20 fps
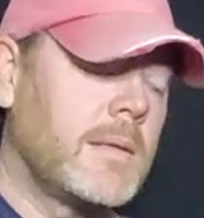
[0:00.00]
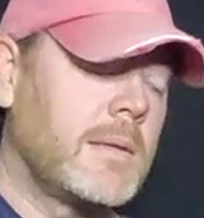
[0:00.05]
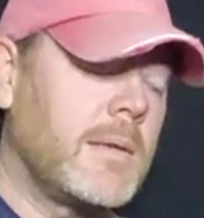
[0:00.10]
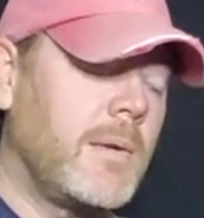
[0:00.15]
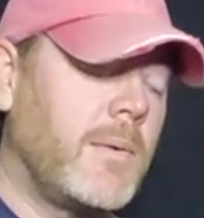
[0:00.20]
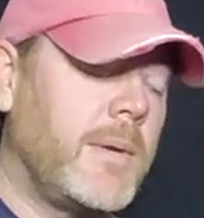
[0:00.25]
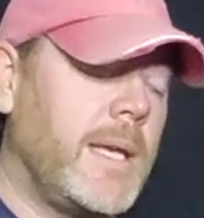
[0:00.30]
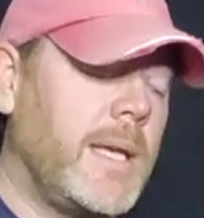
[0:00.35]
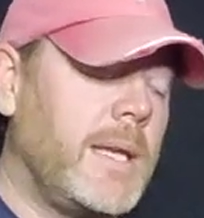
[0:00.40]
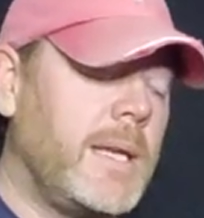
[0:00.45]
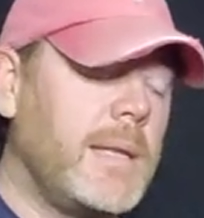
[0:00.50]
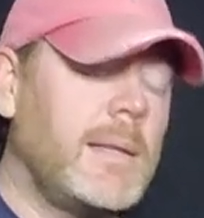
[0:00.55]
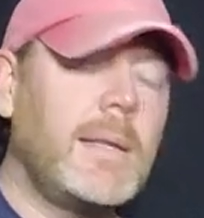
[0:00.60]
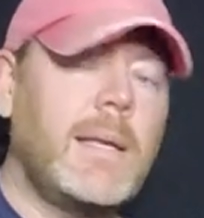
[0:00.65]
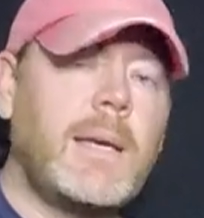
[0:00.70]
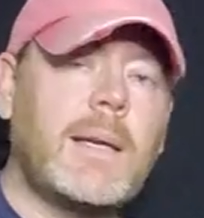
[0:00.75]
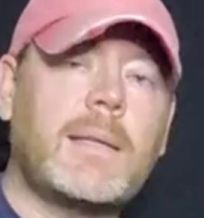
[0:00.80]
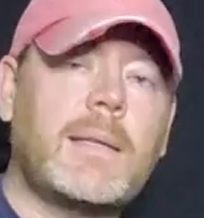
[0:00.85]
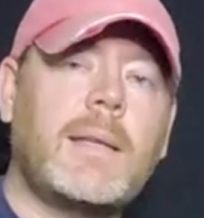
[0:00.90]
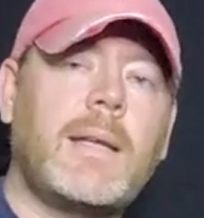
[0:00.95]
So any
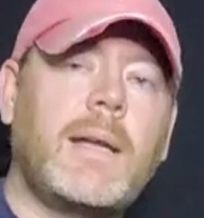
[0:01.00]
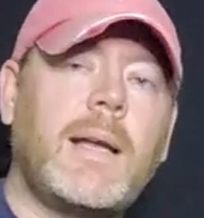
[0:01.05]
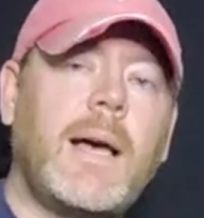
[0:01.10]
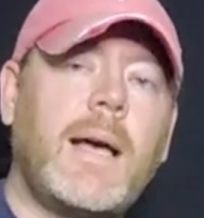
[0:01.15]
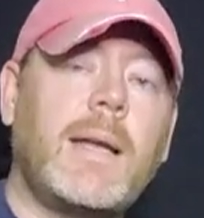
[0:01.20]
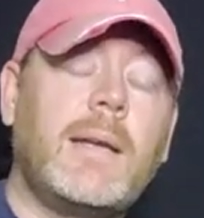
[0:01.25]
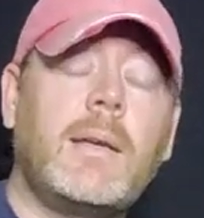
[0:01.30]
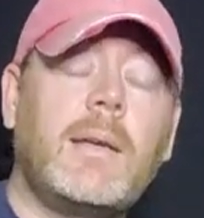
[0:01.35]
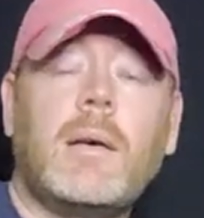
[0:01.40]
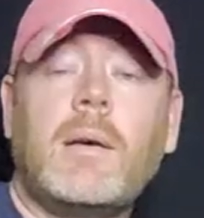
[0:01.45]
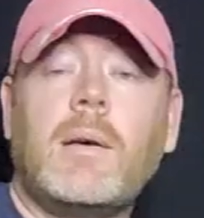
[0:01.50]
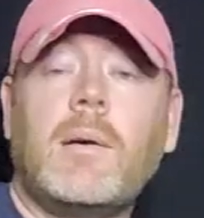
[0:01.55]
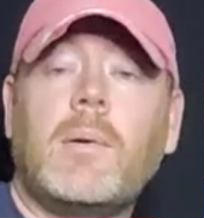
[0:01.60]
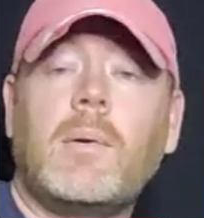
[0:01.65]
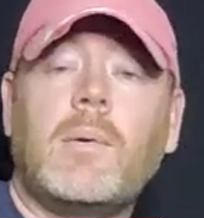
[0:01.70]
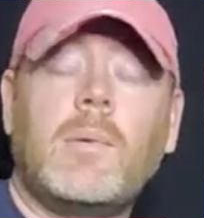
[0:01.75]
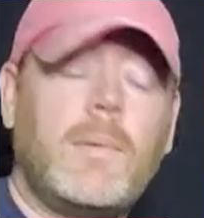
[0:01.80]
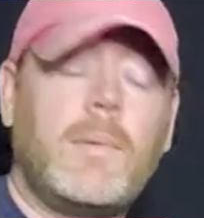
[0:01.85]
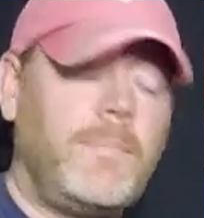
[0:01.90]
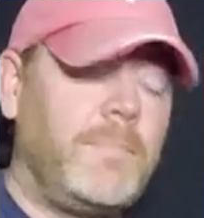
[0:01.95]
lick that I
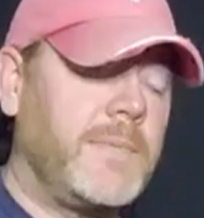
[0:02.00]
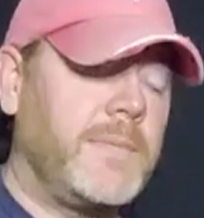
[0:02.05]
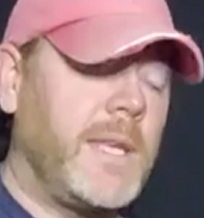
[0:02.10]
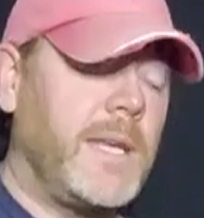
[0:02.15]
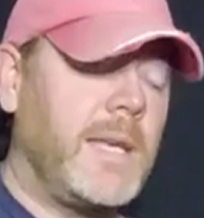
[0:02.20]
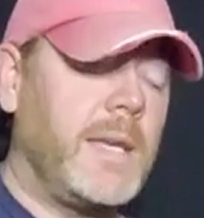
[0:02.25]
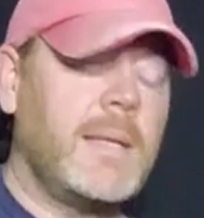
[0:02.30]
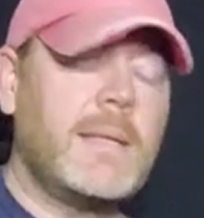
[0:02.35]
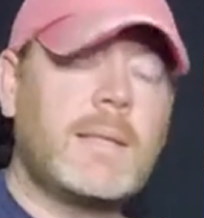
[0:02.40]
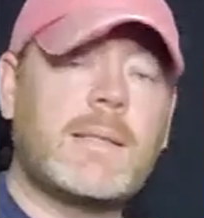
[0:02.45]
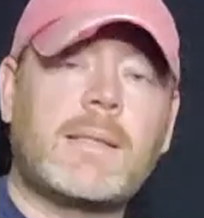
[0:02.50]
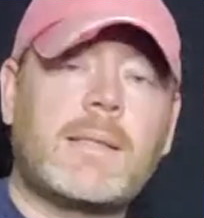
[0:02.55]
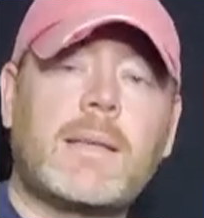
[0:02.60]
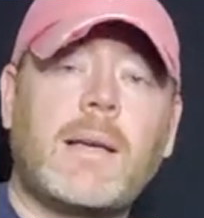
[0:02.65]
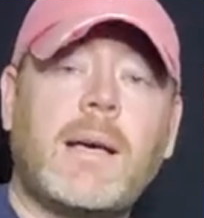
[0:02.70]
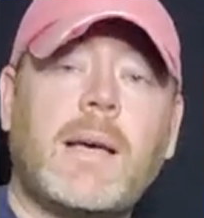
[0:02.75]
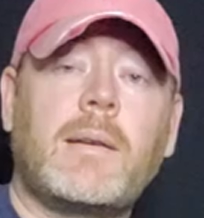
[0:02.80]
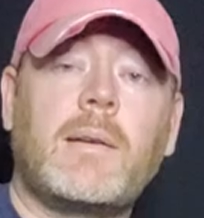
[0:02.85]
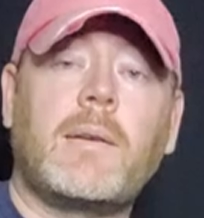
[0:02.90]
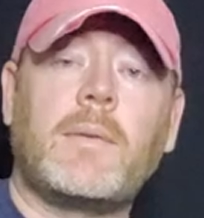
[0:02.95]
know
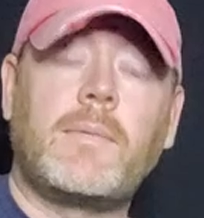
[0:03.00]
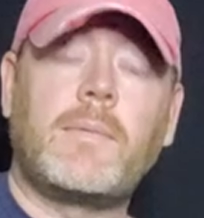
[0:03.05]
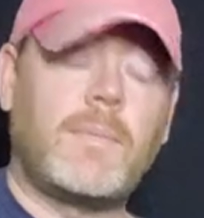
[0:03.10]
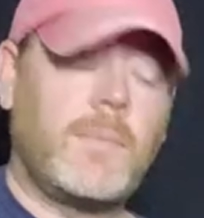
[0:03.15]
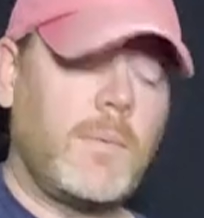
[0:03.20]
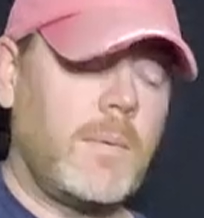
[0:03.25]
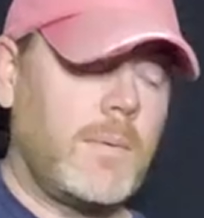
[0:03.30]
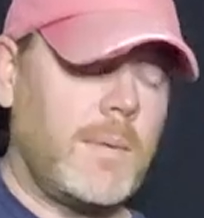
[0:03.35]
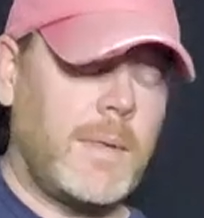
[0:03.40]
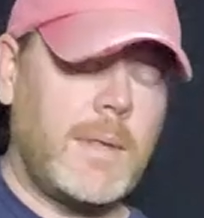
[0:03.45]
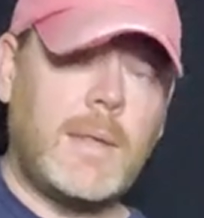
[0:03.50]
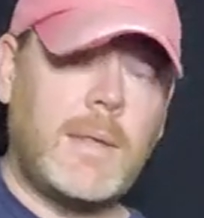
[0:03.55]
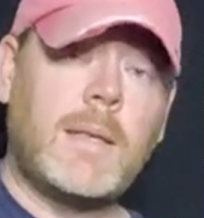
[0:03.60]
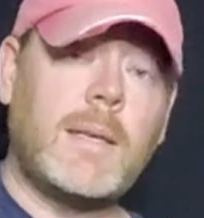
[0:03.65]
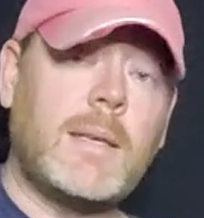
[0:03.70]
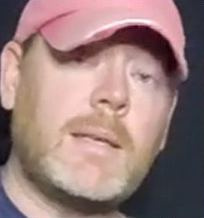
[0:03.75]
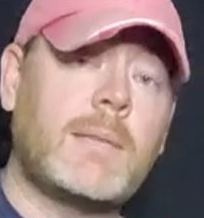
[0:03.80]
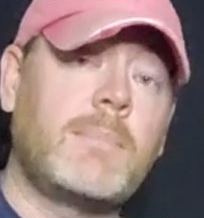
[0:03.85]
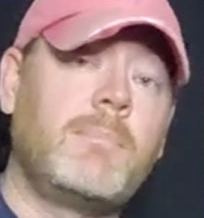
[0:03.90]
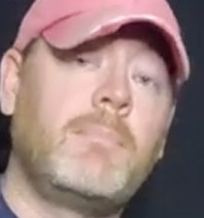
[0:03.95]
inside of
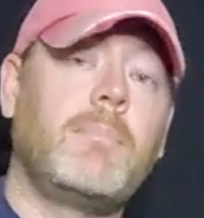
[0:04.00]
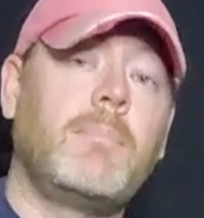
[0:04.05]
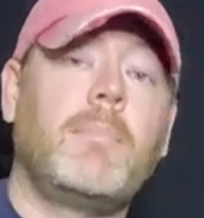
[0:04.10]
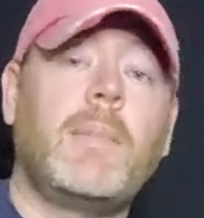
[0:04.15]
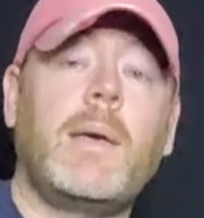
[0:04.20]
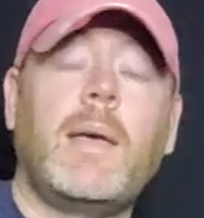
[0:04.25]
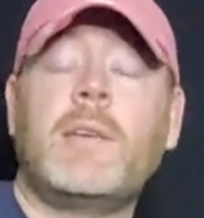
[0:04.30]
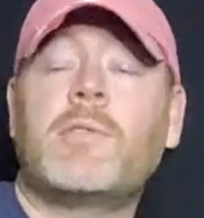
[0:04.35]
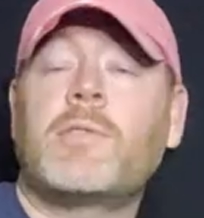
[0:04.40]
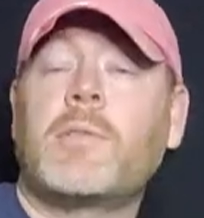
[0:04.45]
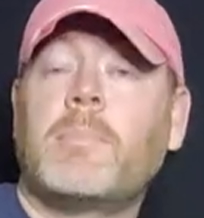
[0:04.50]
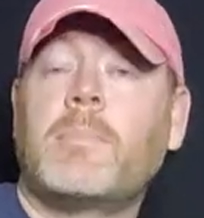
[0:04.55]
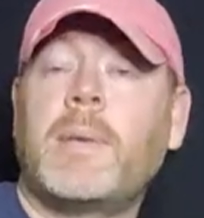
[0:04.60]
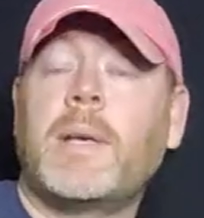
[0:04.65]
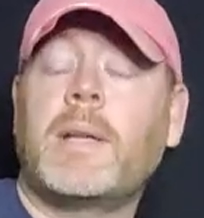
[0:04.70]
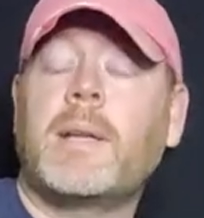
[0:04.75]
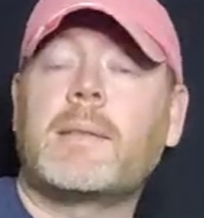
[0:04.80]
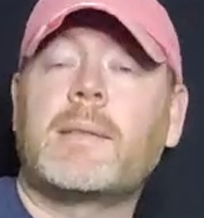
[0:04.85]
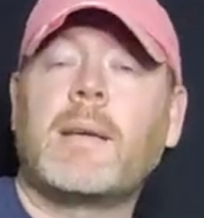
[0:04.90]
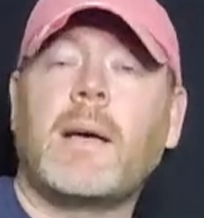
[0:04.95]
this major
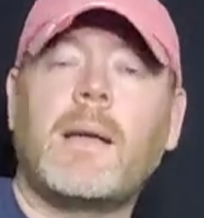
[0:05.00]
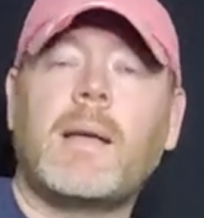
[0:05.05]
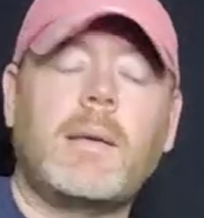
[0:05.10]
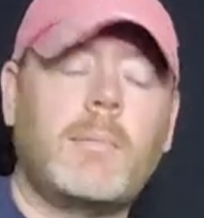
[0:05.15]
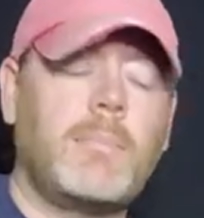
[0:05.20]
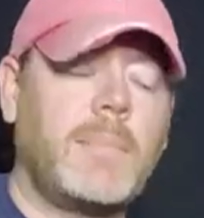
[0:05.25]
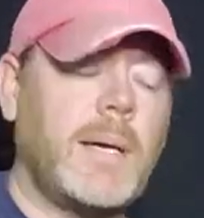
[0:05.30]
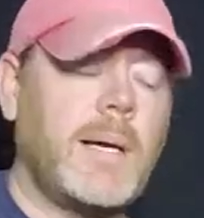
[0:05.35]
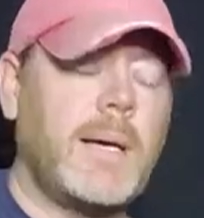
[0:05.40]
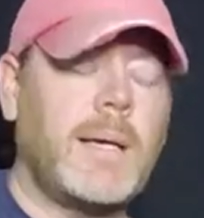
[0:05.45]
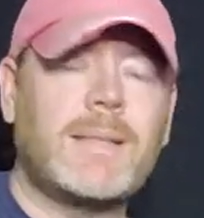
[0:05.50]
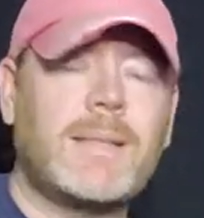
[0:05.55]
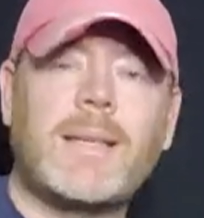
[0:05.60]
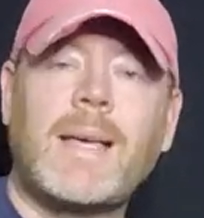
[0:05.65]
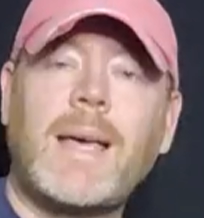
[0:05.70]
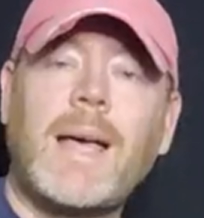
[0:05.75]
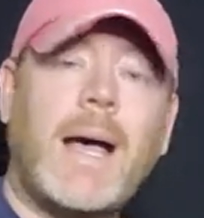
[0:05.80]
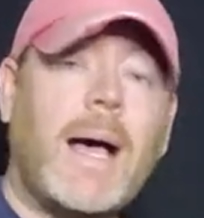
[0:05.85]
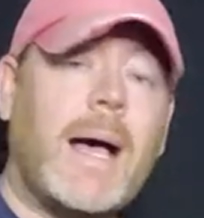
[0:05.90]
pentatonic box,